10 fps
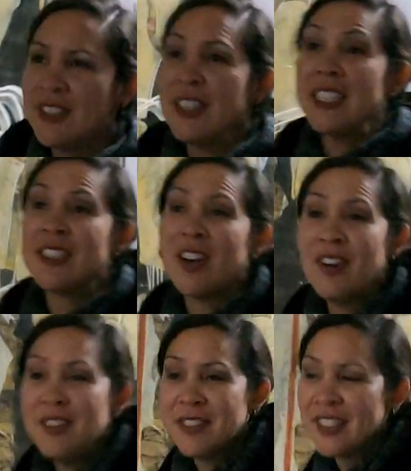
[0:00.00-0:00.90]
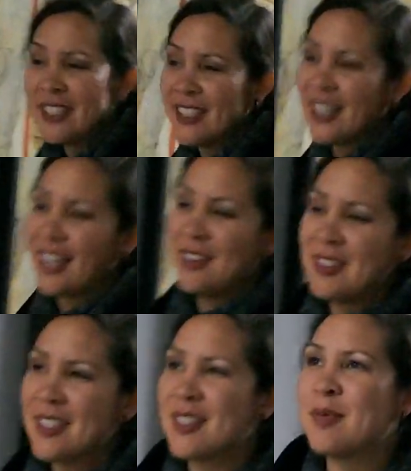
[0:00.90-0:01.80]
During COVID, I
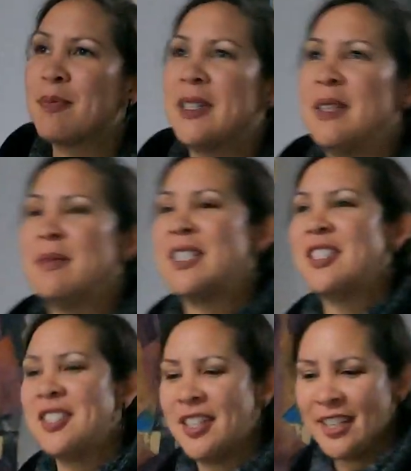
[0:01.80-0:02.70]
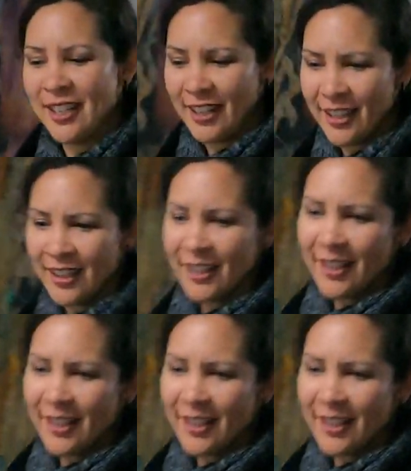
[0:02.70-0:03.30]
was pretty much shut in.